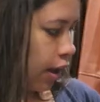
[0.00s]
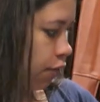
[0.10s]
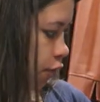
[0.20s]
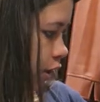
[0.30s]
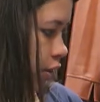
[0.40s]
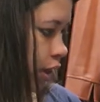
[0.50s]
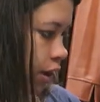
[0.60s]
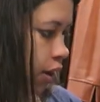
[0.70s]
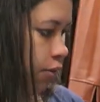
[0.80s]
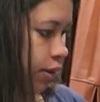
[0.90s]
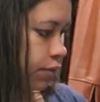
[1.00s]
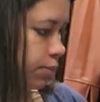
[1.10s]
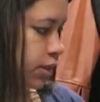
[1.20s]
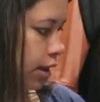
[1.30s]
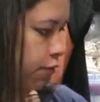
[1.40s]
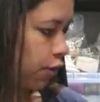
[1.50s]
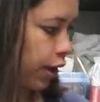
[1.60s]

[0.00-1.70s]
I feel like I got rid of some stuff.